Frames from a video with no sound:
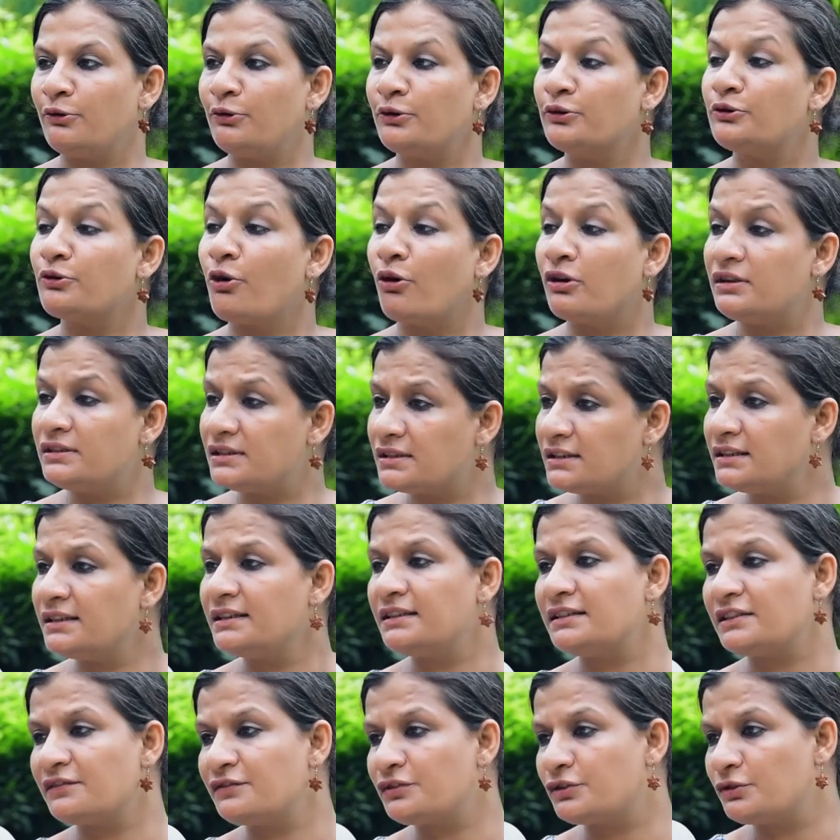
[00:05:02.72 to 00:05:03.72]
on
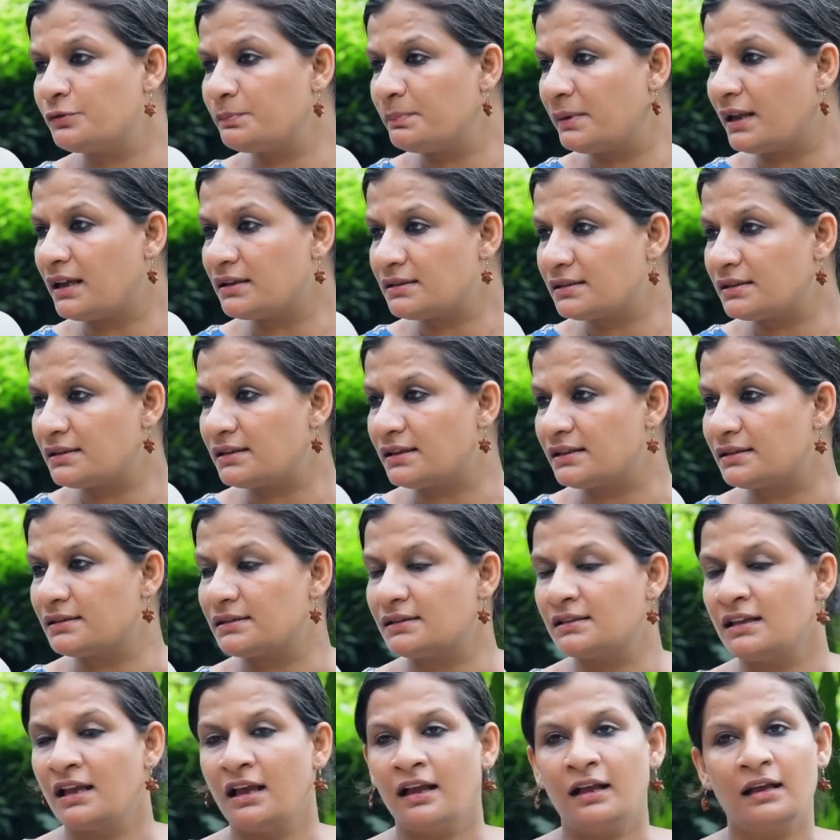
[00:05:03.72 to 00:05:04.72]
alternatives to
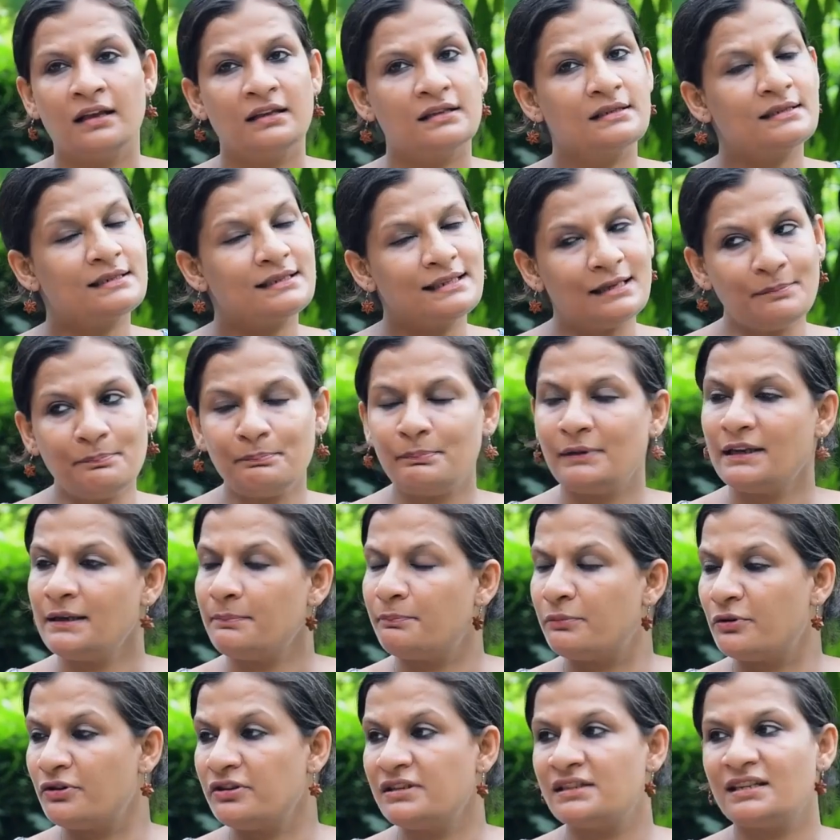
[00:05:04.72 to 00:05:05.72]
plastics.
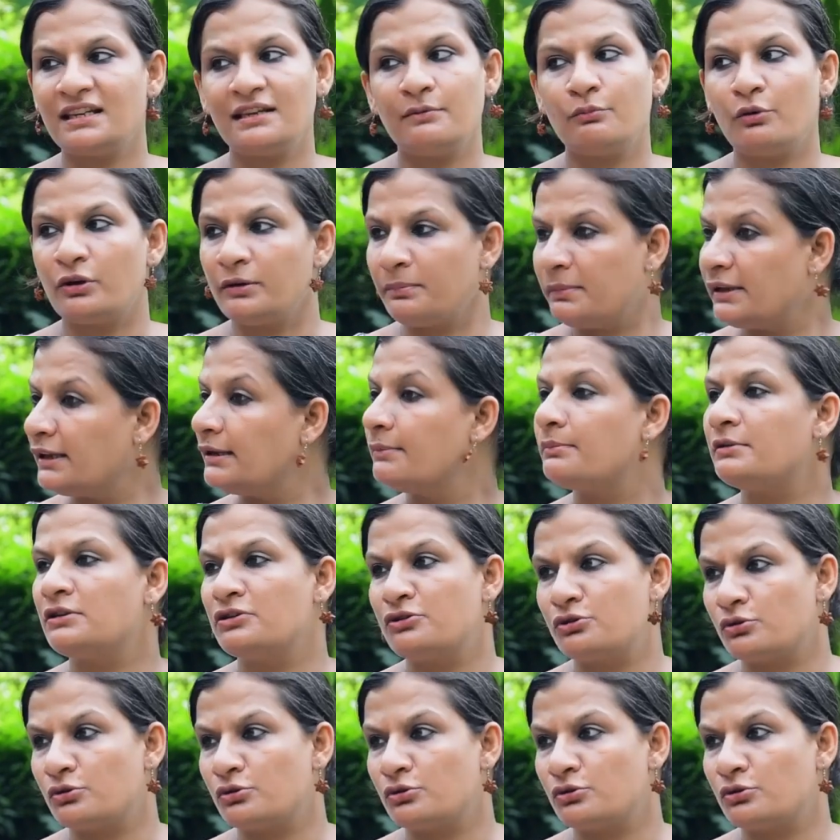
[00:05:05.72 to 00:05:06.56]
Simply put, he won't be able